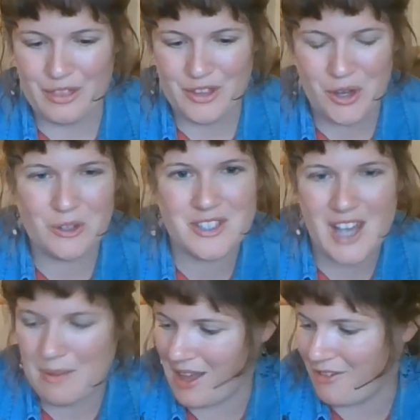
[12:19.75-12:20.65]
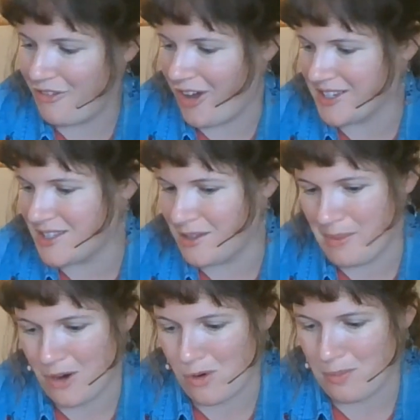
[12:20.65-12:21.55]
the whole time that fox and the
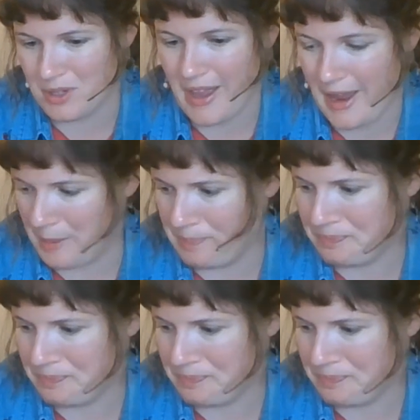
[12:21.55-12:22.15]
bear were playing.